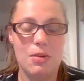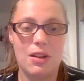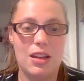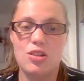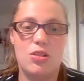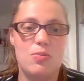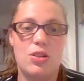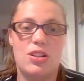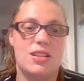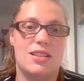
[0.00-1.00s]

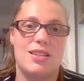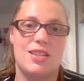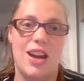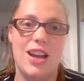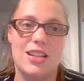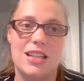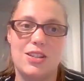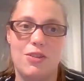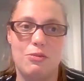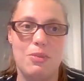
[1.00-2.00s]
contributor to society.
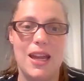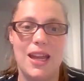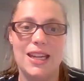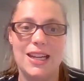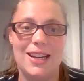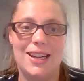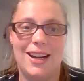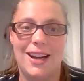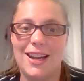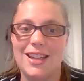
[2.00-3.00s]
So for me,
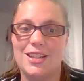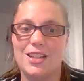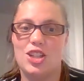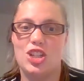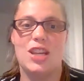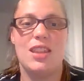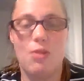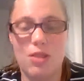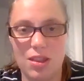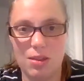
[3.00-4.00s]
I get to share that
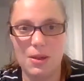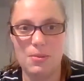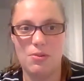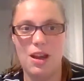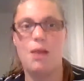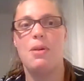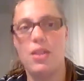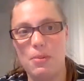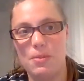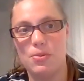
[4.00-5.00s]
with other people, help
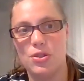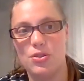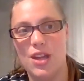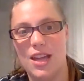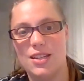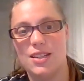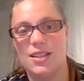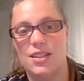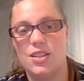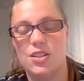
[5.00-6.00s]
other people do that.
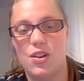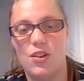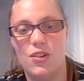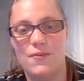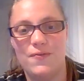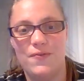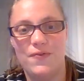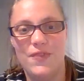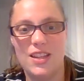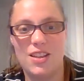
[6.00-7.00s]
So
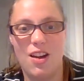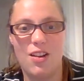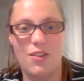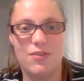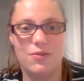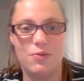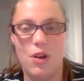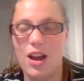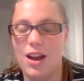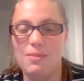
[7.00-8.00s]
that's kind of
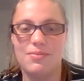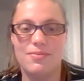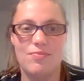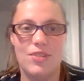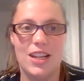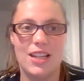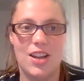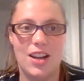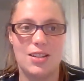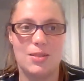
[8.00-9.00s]
why I'm really
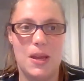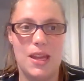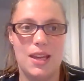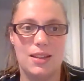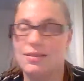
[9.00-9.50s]
excited to be here,